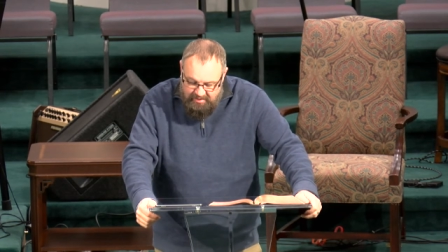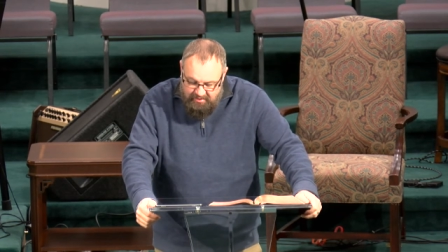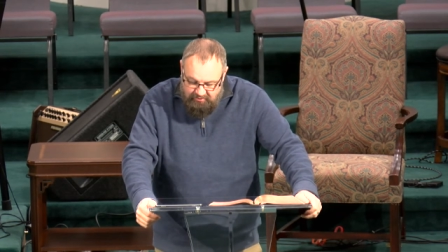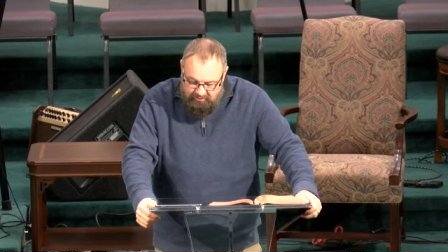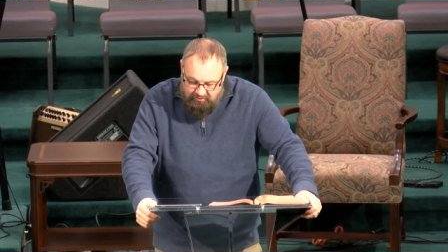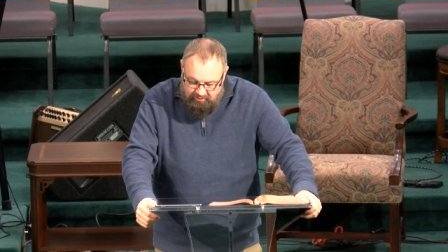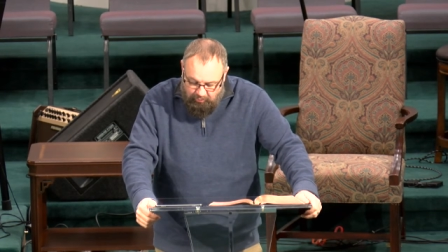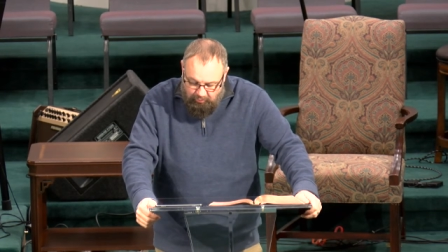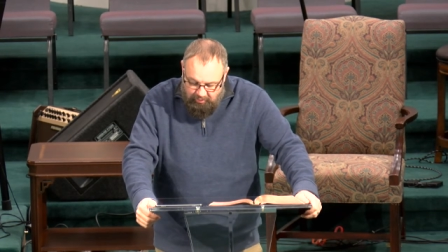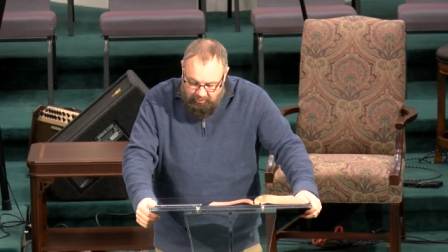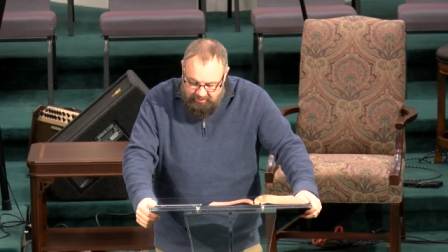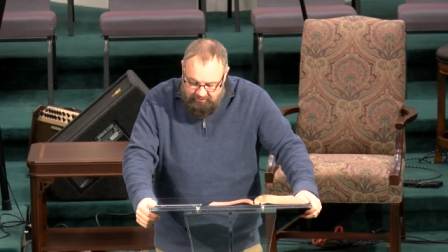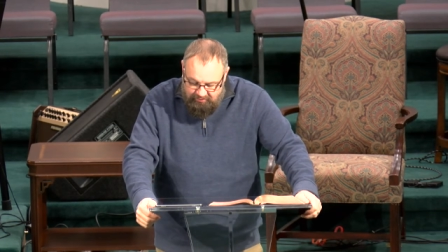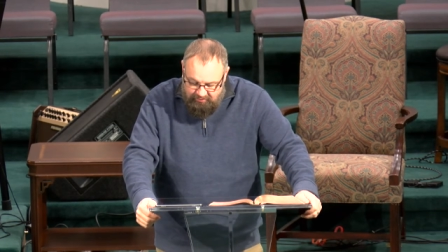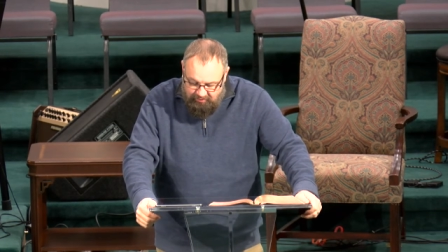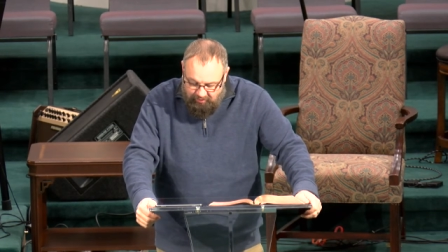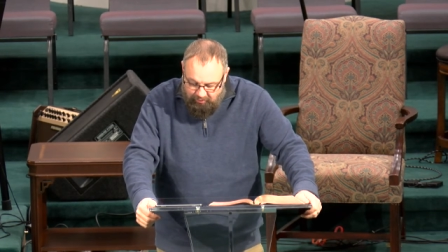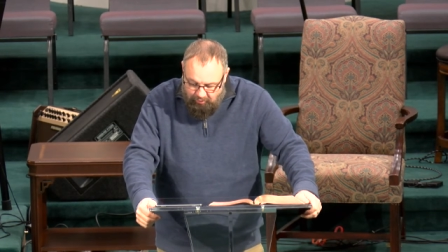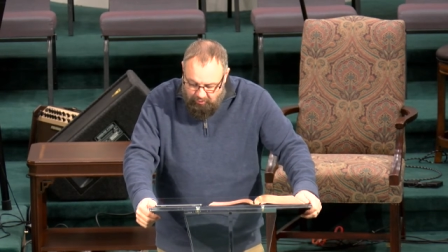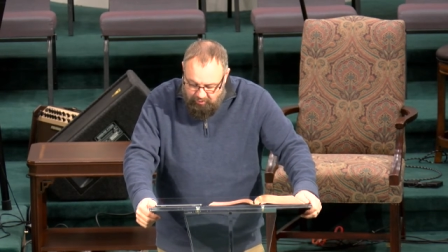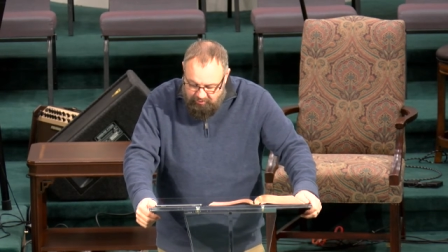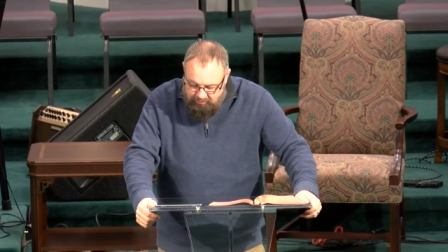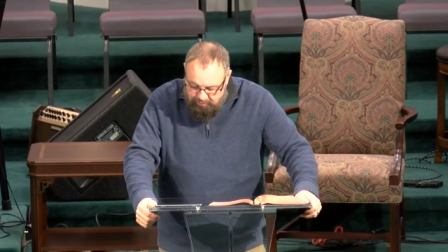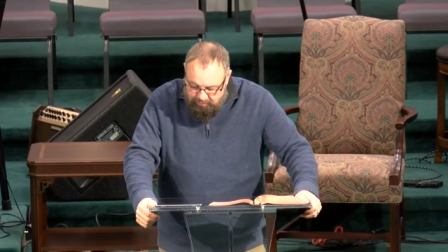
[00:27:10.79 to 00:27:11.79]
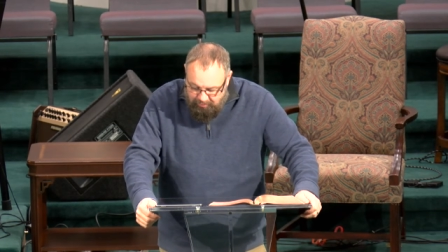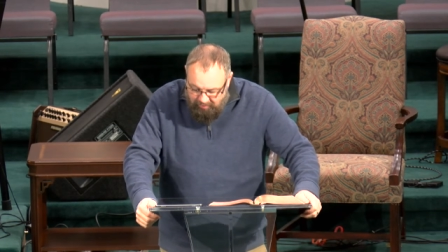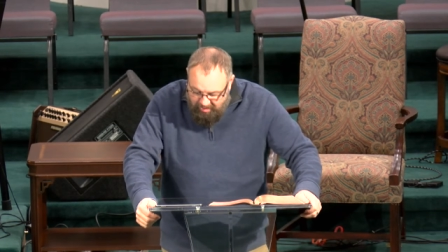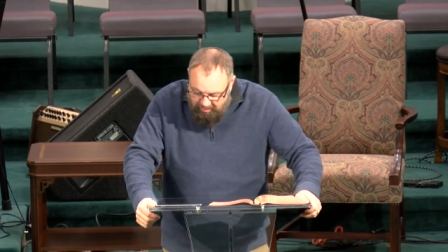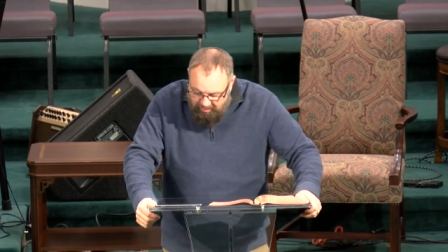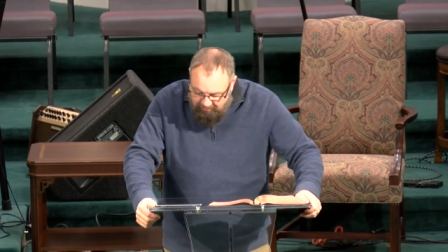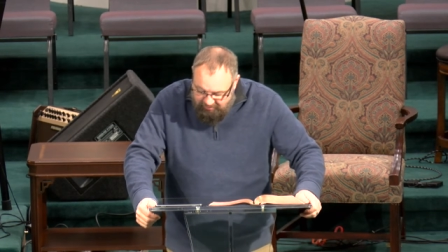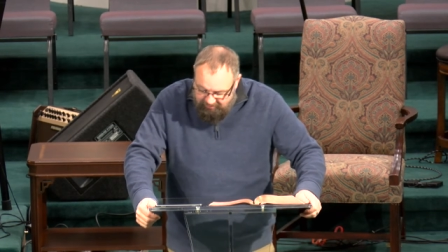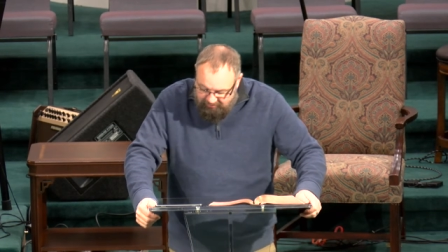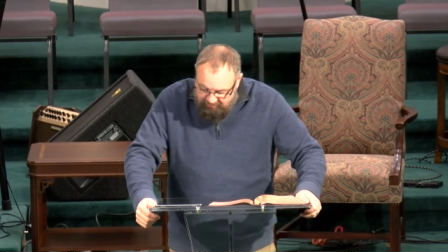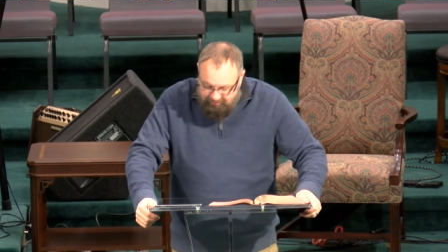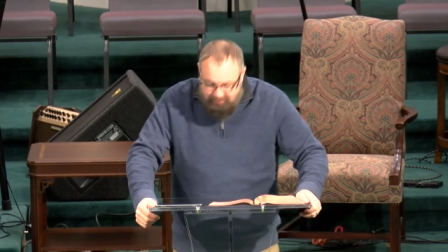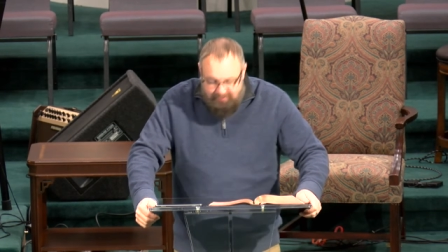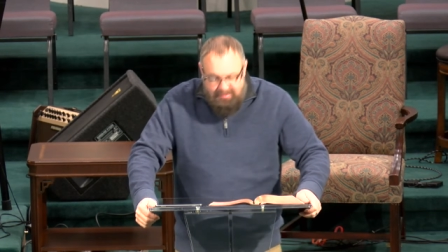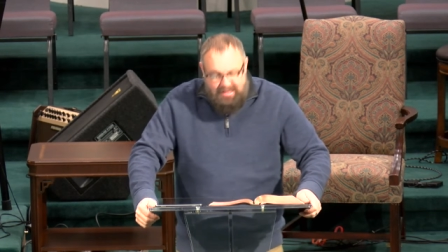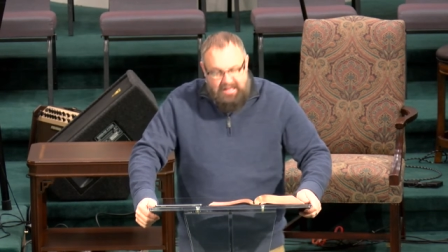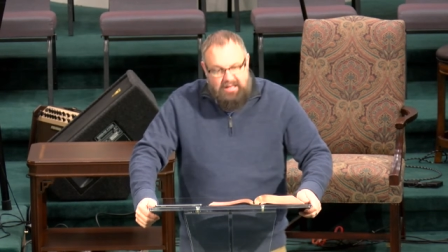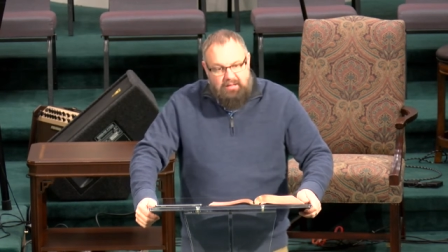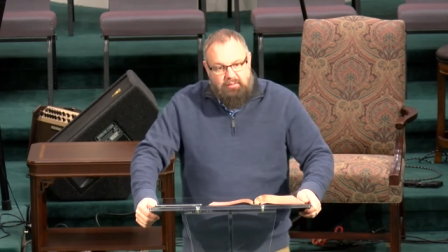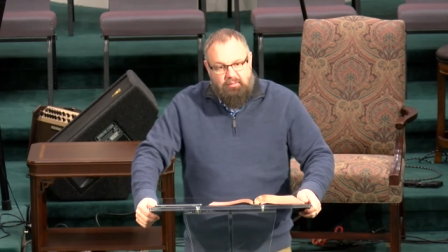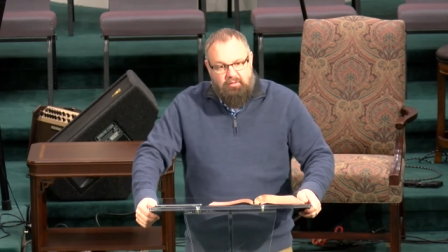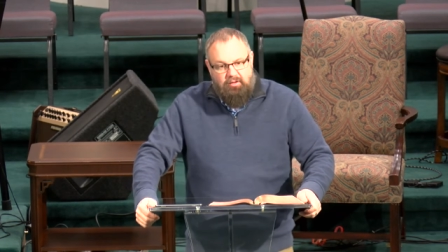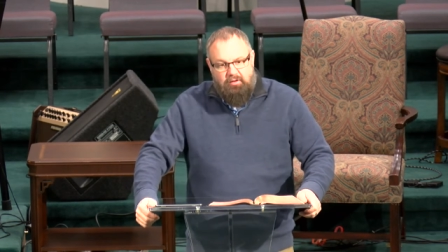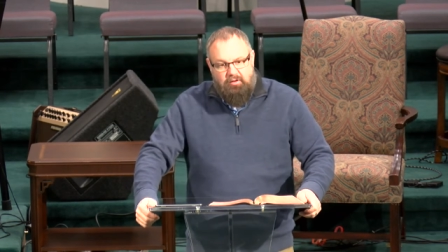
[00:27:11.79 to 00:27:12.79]
So, what is the Lord's promise?
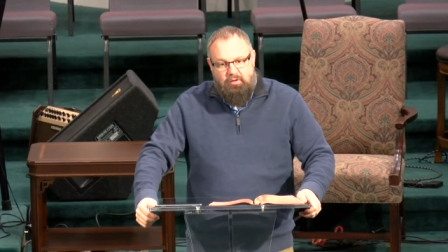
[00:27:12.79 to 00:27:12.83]
Well,